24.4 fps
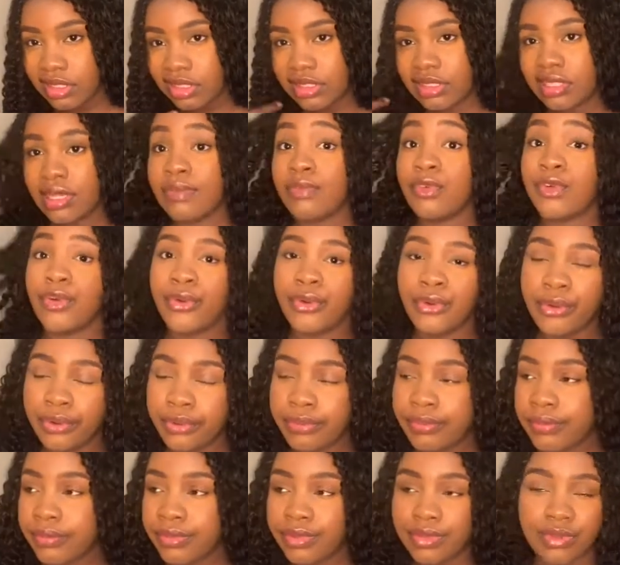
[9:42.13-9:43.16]
I'm grown.
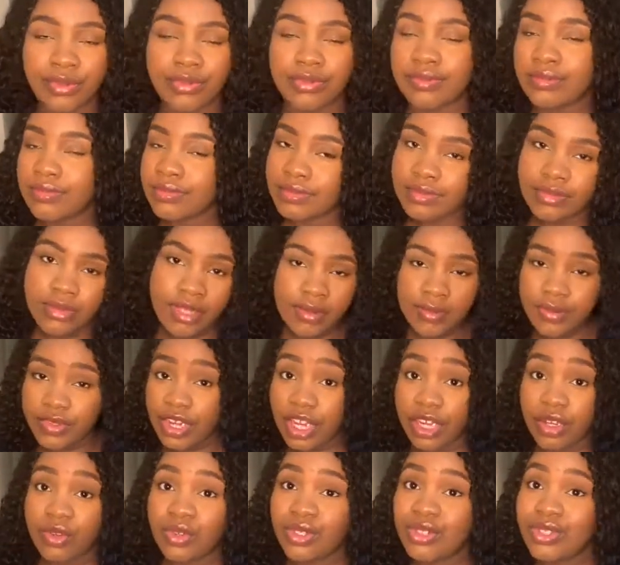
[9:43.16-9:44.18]
So
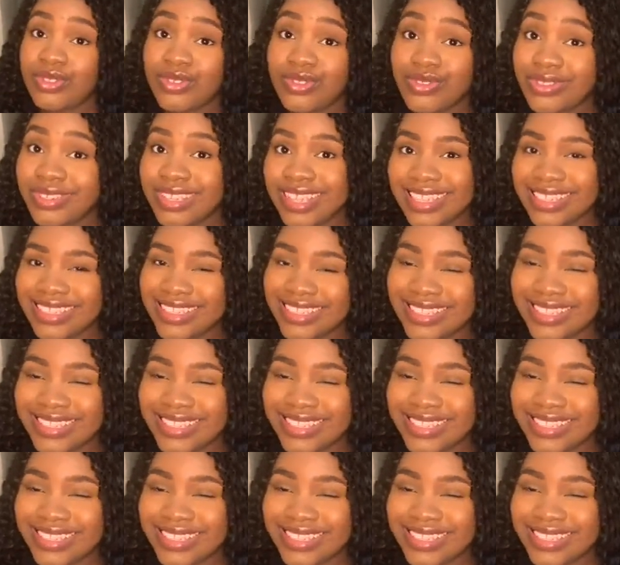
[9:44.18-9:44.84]
try not to do that.